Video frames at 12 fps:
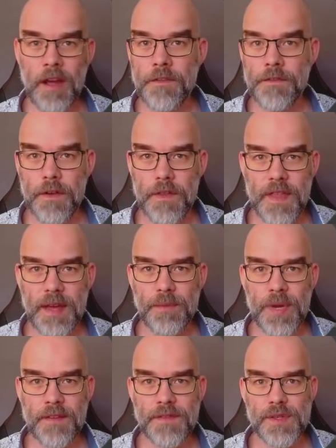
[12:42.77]
For that
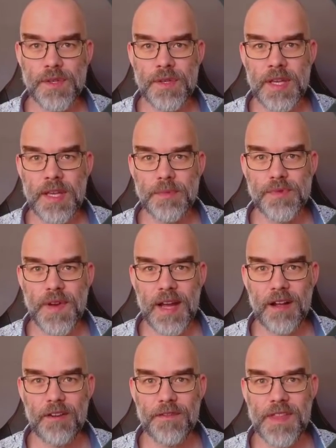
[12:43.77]
we have to keep
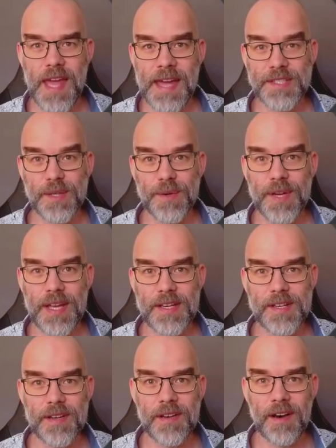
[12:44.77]
track of the x
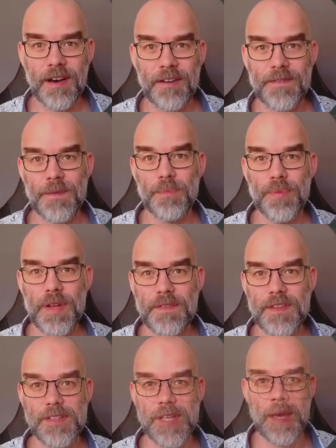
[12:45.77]
location of the
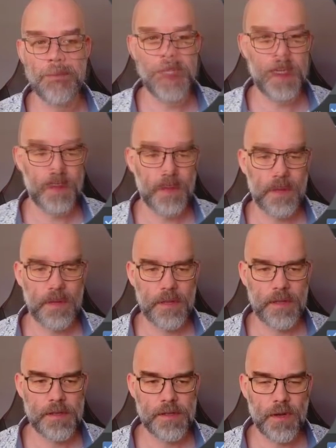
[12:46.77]
previous empty.
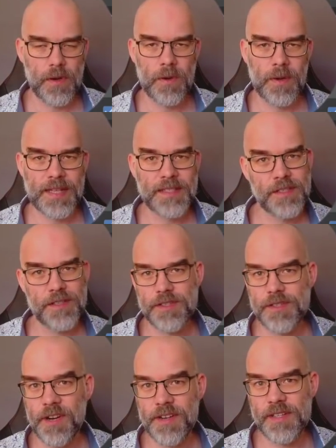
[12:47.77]
So let's just
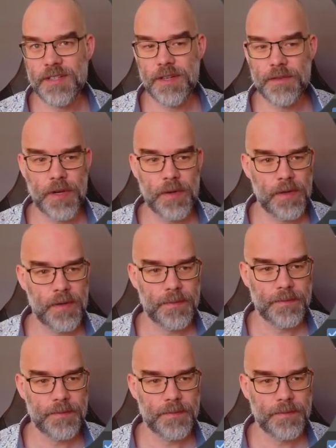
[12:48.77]
start at 0.